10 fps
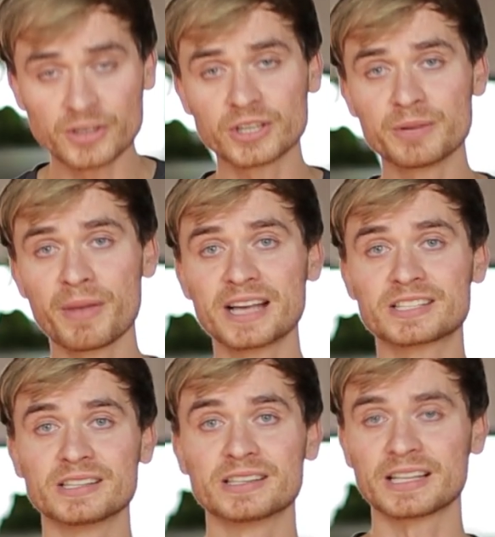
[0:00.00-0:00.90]
you can
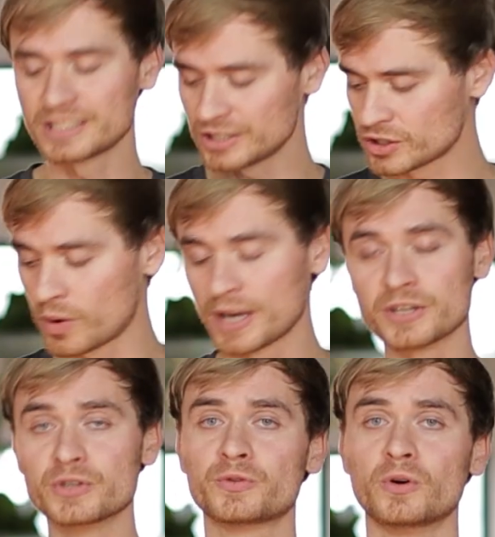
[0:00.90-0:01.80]
imagine that this is quite
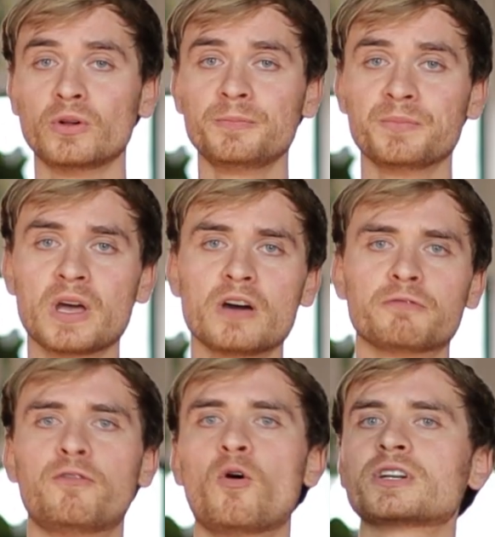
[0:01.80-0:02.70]
useful
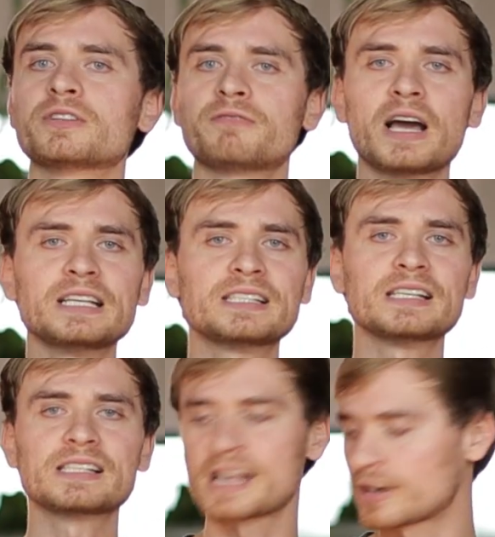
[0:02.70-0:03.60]
for
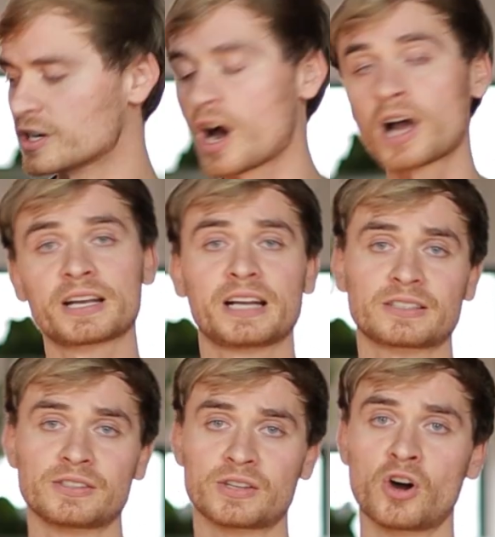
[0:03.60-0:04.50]
devices that are not
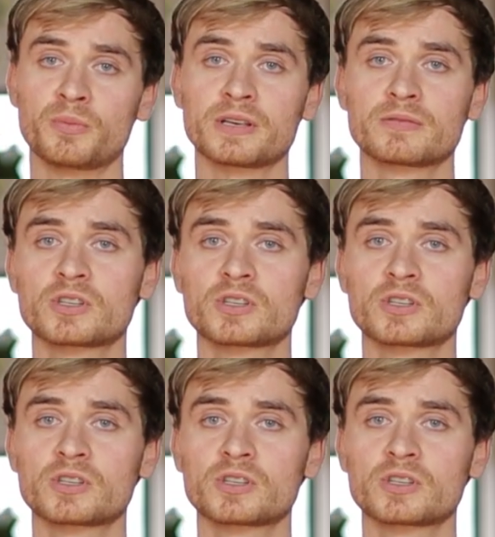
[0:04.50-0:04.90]
connected to Homey.